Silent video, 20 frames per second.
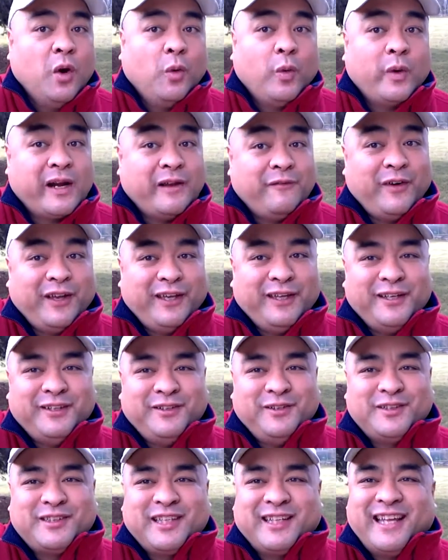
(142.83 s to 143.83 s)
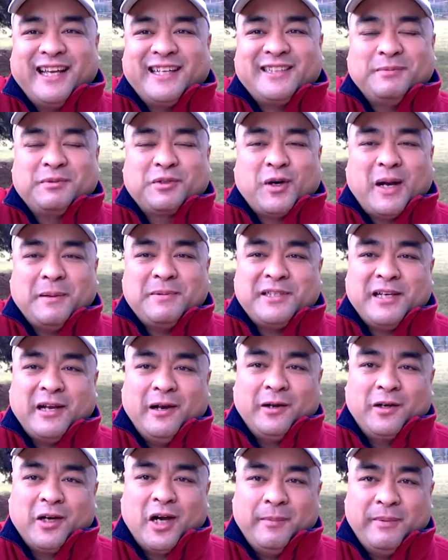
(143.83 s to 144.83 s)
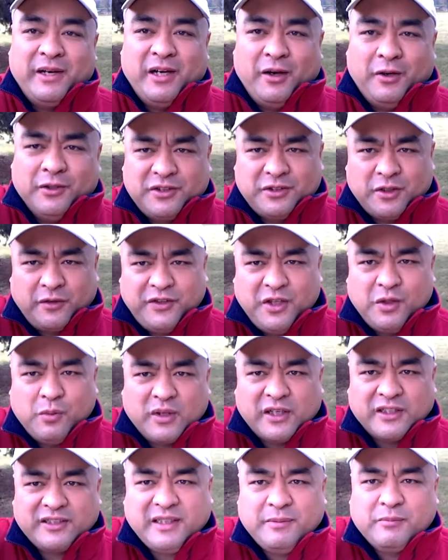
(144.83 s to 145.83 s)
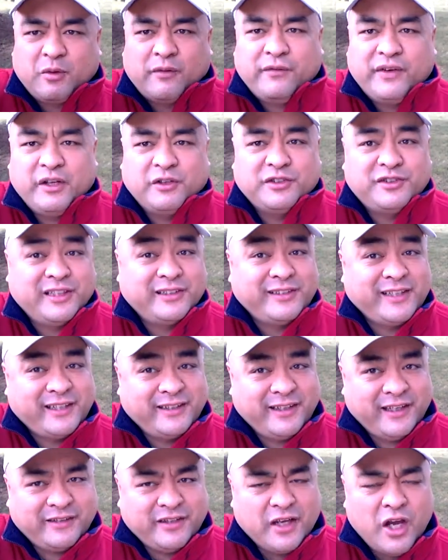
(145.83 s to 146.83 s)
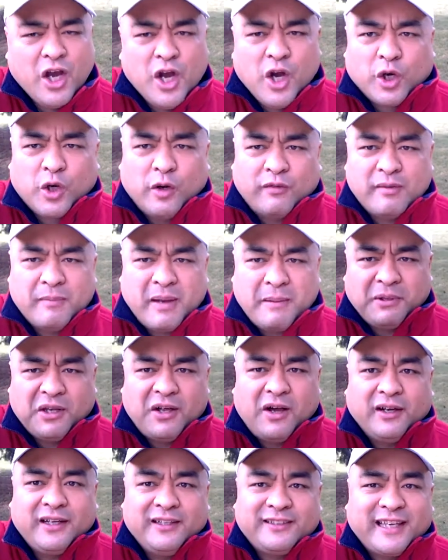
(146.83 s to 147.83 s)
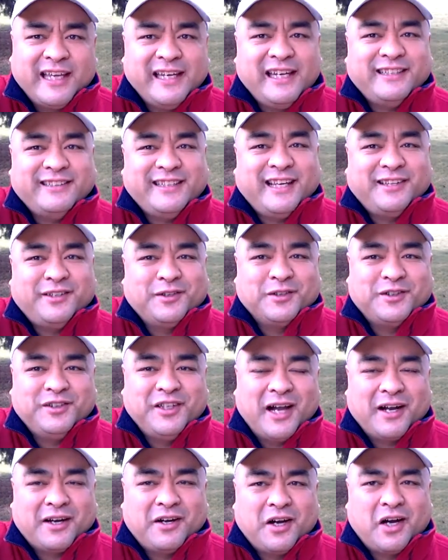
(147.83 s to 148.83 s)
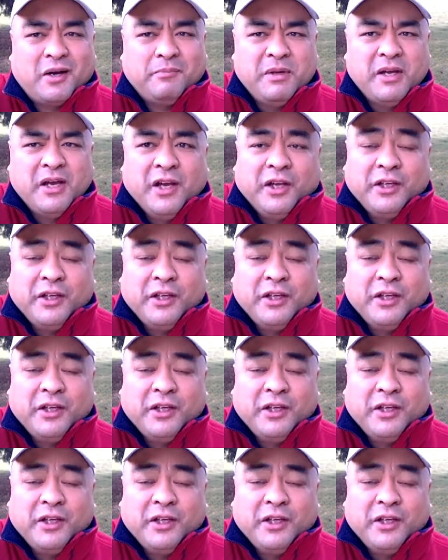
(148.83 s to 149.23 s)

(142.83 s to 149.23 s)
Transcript: What I invite you to do is to like, subscribe, share, and comment. Also, if you want to see more videos just like this, go over to my blog. It's kennysantos.com.